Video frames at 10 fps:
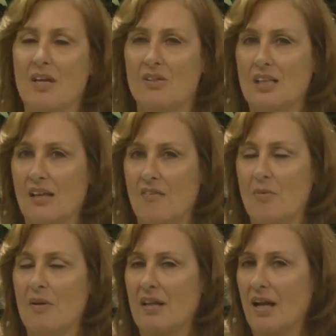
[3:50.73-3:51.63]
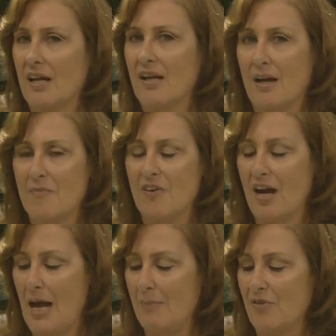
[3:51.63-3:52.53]
knows I love him, and that I'm very
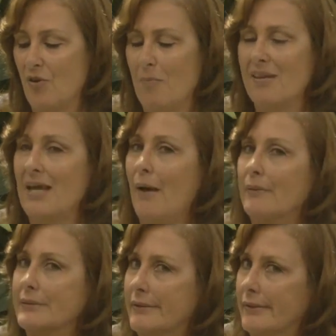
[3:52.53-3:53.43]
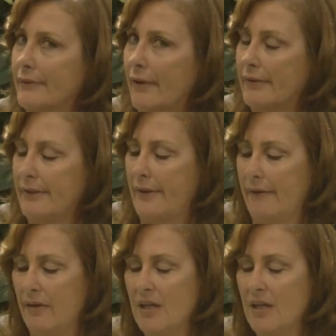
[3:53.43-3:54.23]
happy for him. But that was a little hard to handle.